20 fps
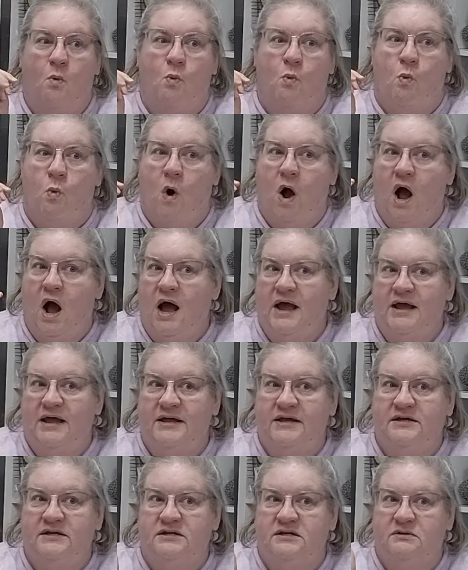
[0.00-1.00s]

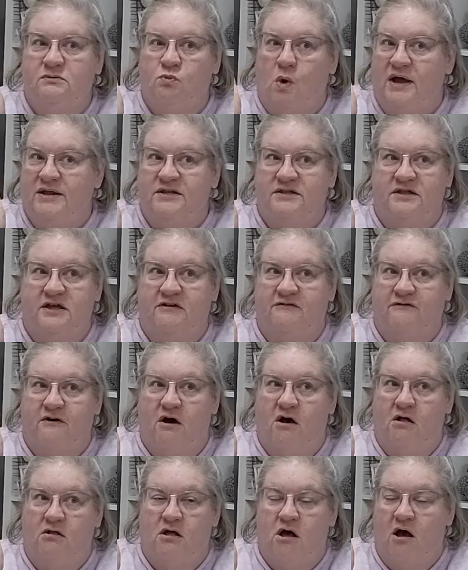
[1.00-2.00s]
why did they
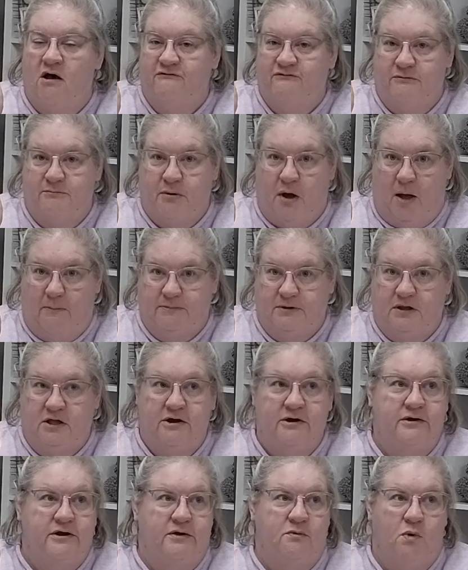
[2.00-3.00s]
fall off in
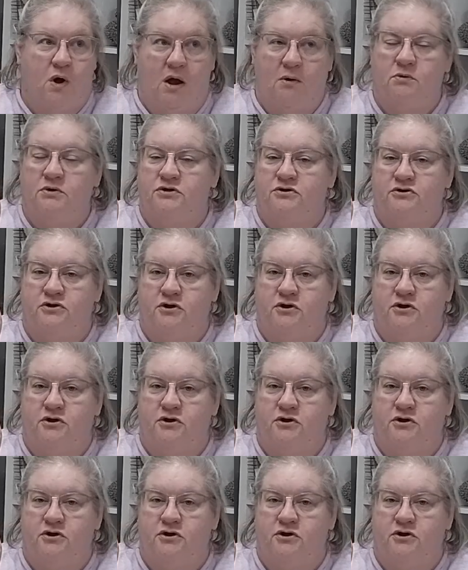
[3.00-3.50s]
popularity? Why were